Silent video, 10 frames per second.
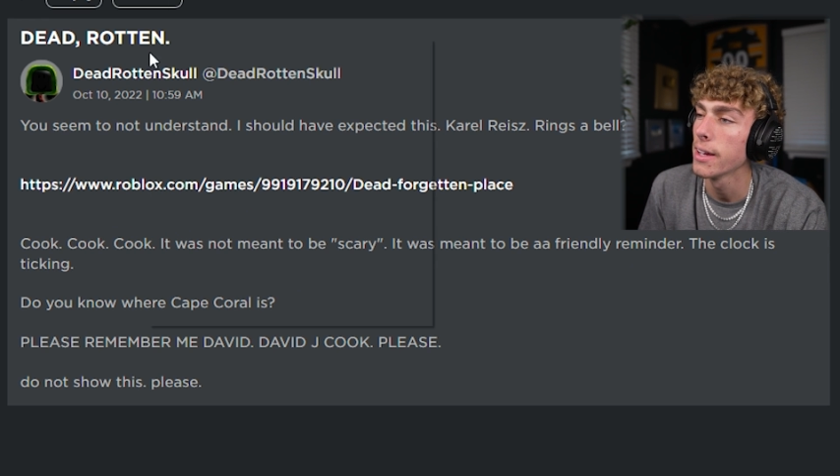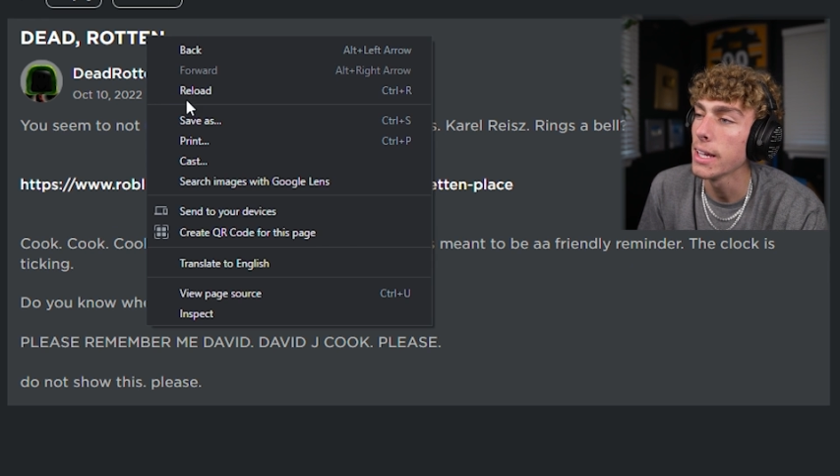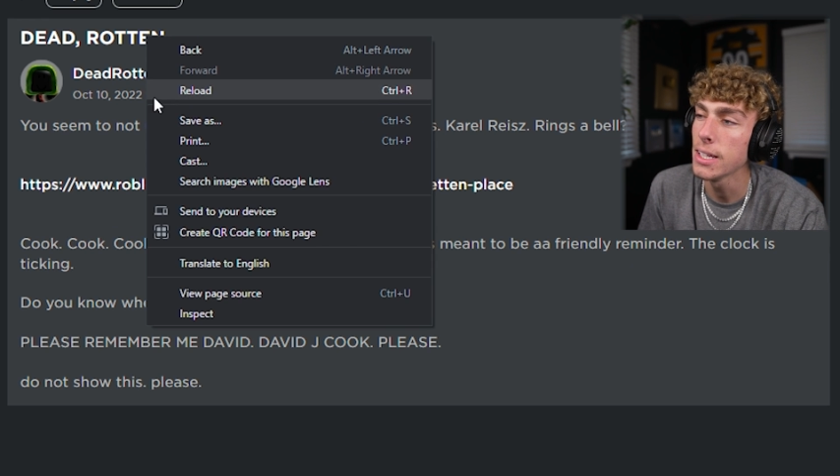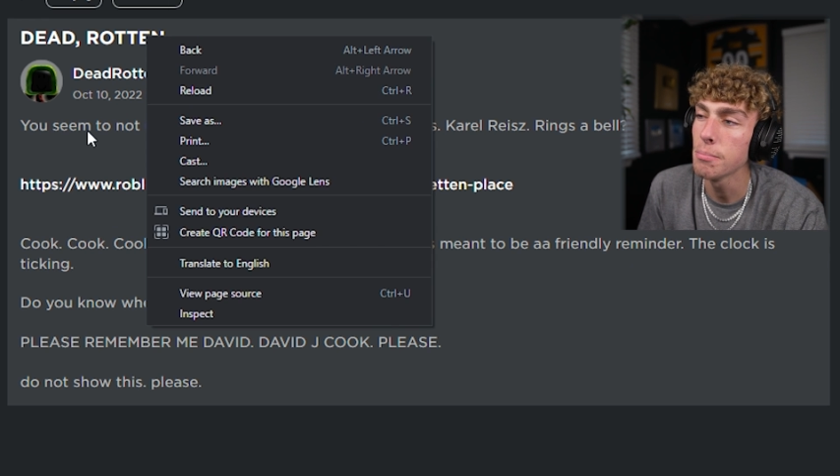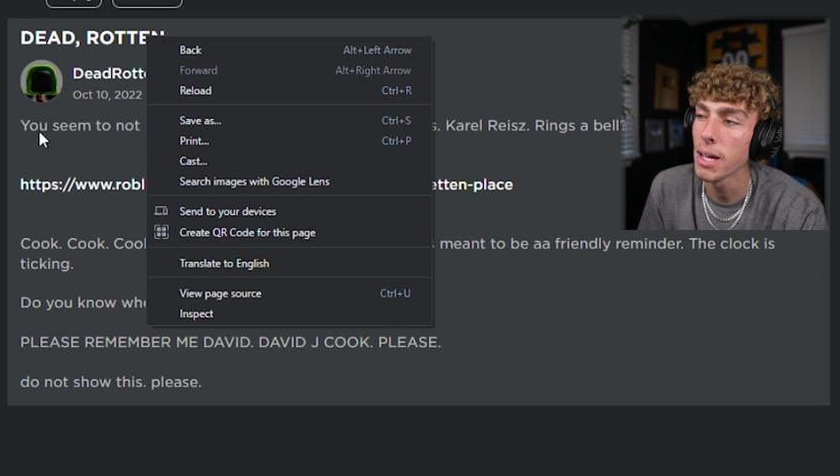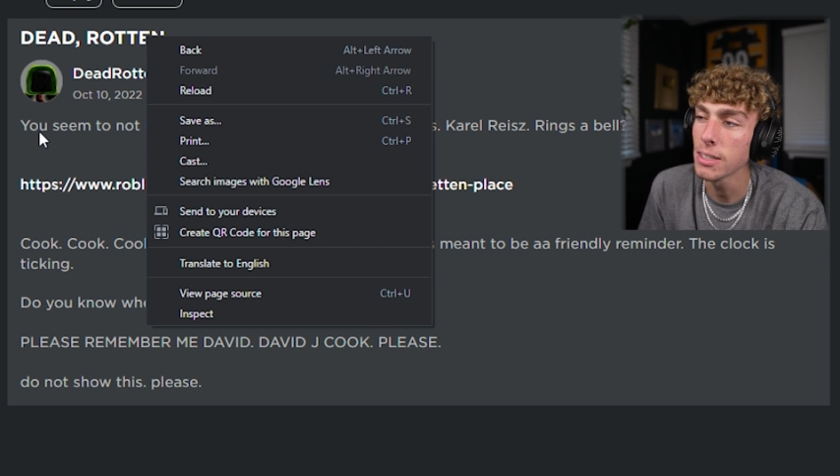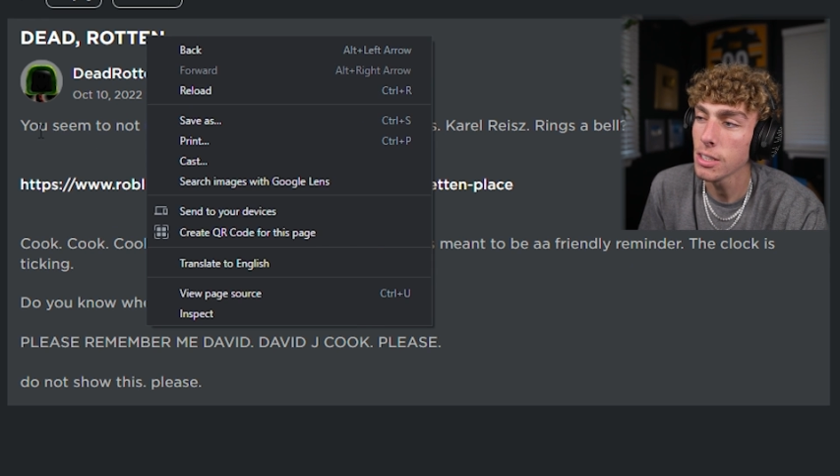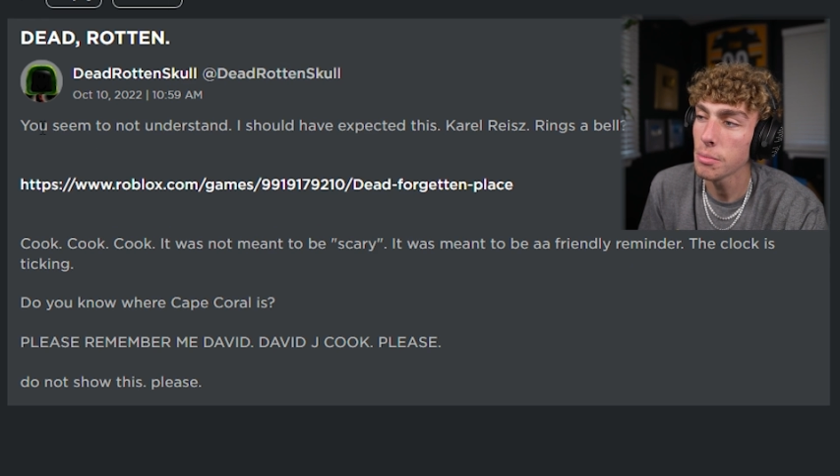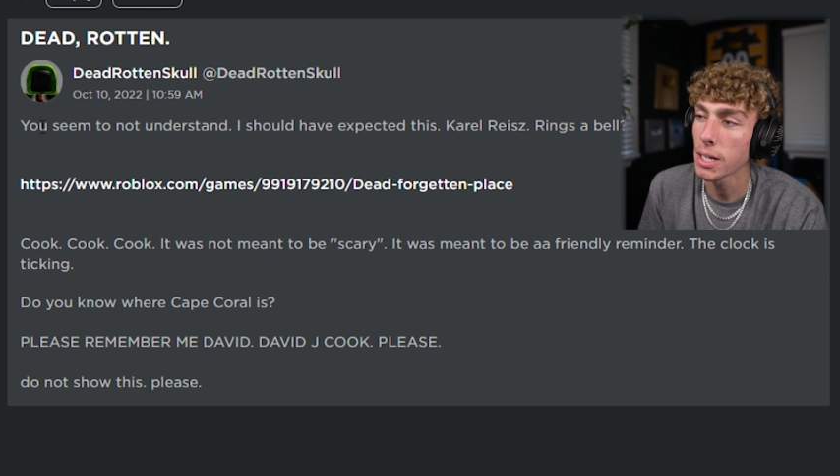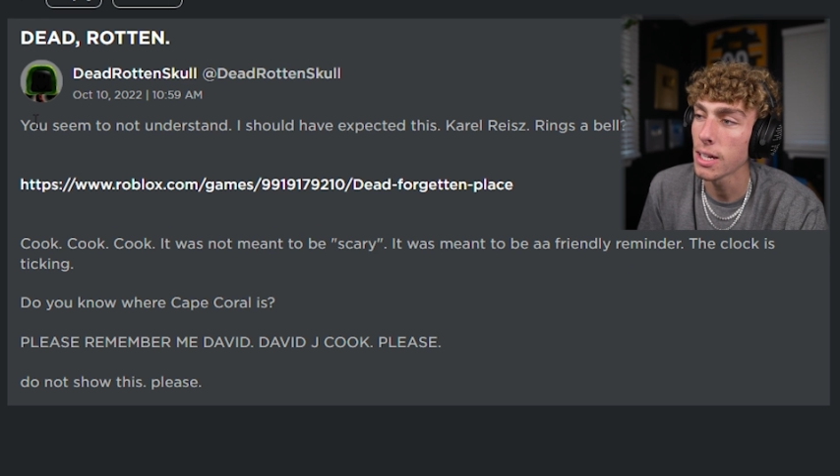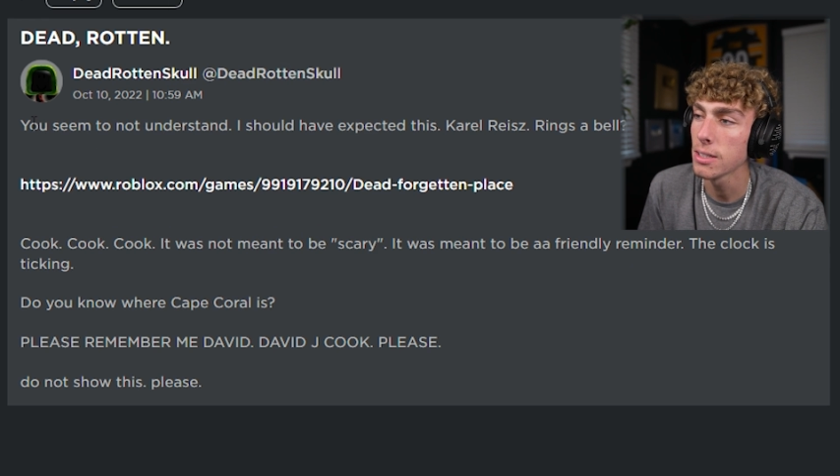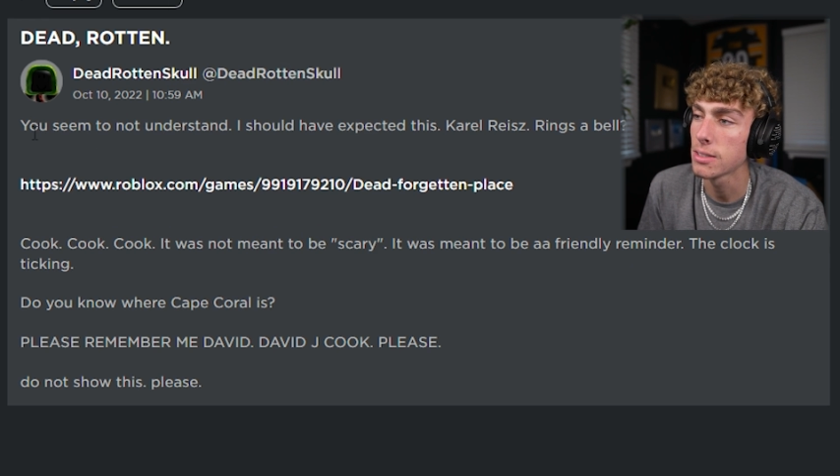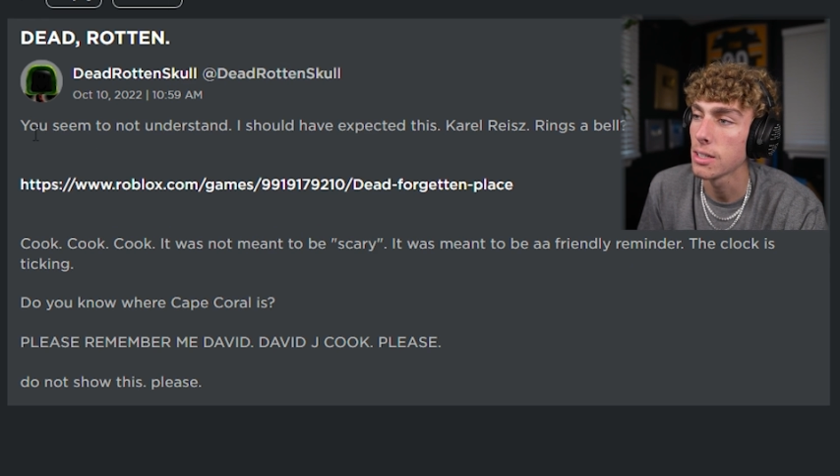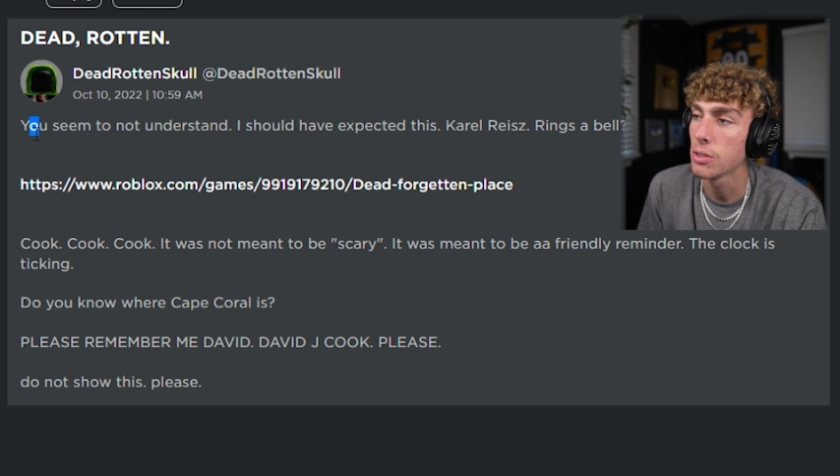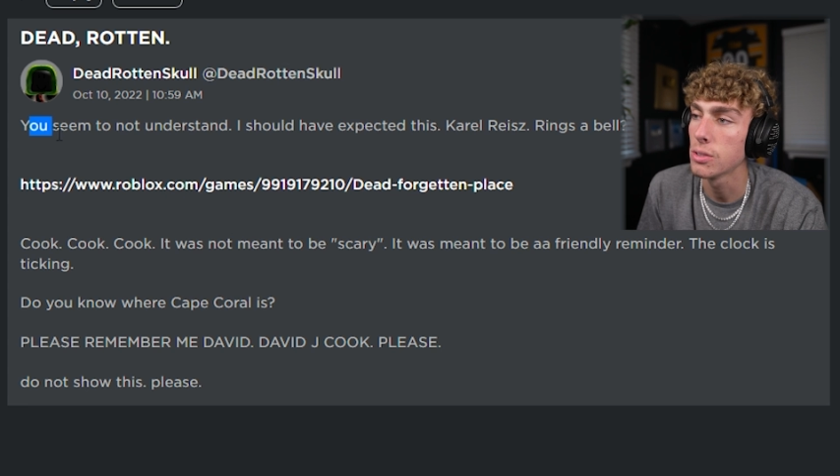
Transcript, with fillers: He messaged me again and said,